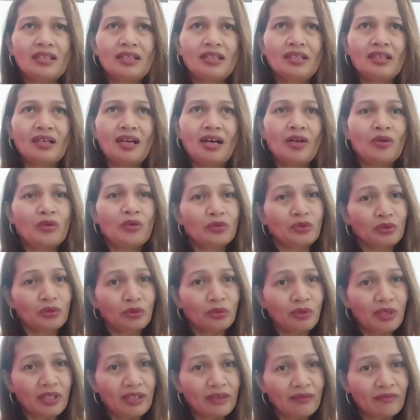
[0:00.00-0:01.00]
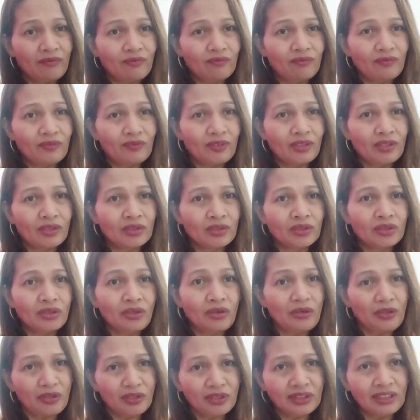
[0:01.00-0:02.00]
how to live
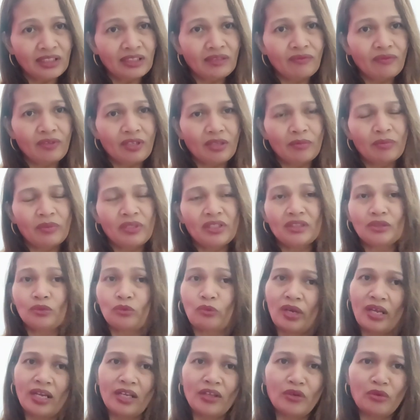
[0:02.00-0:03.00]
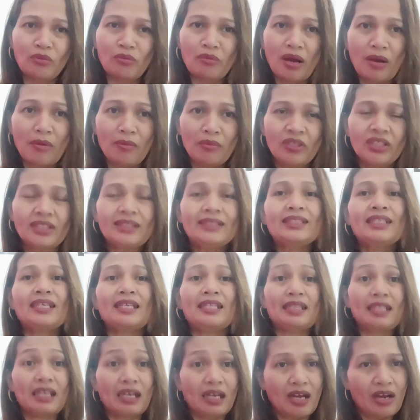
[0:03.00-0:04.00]
luxurious in the Philippines while your mom is
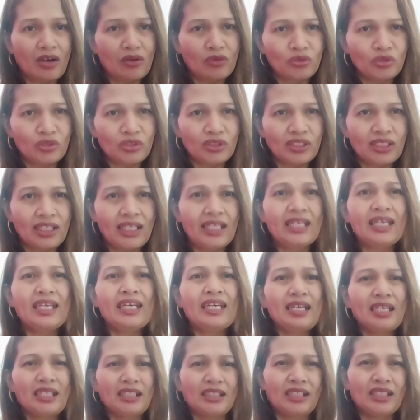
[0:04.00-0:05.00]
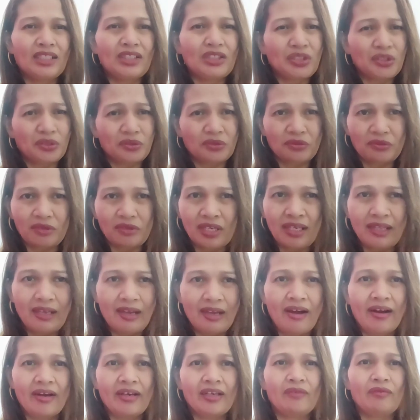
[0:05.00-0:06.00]
in the country. That's really
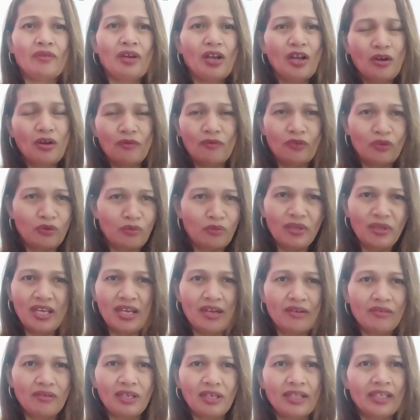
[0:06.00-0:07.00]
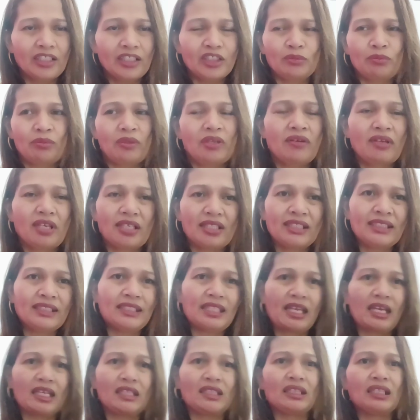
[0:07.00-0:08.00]
hard. For me, I really experienced
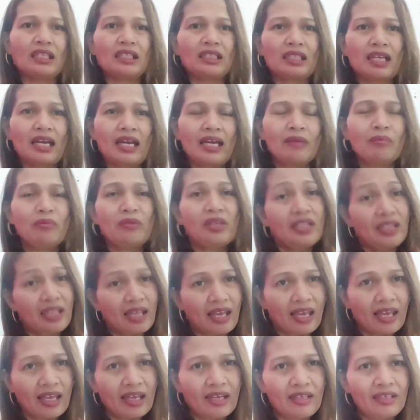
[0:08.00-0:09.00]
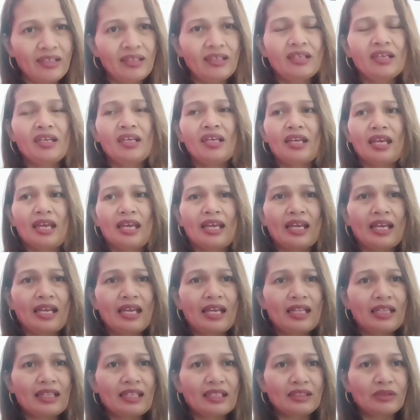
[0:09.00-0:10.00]
that I'm there.
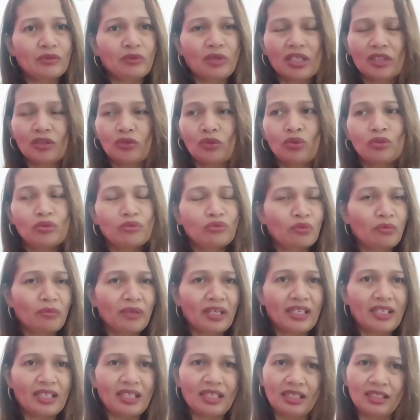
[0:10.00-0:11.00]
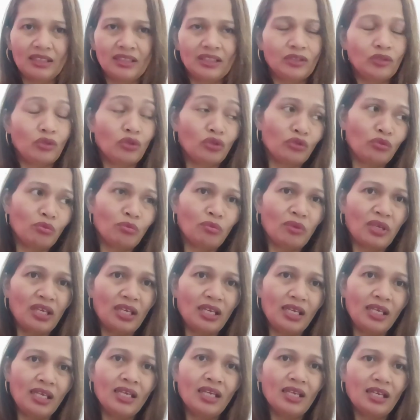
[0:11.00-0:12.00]
And that's why I told to my kids, don't
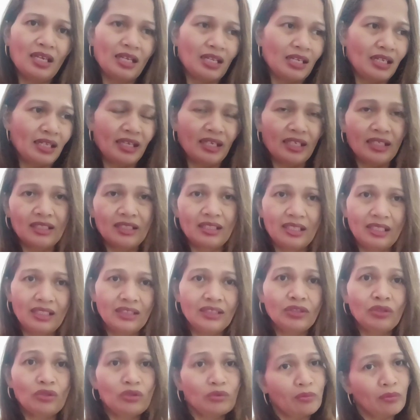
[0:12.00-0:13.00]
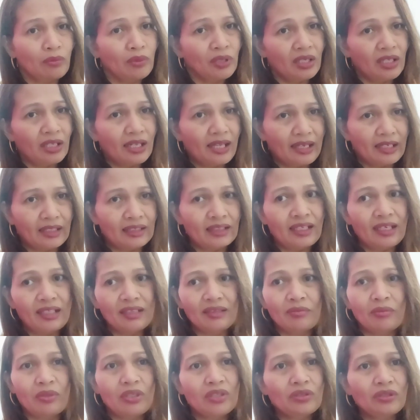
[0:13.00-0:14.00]
be like this, don't be like that,
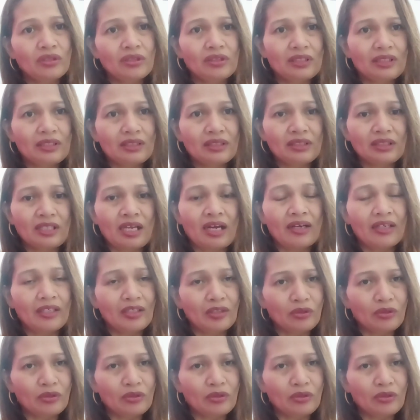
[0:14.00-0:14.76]
because it's hard.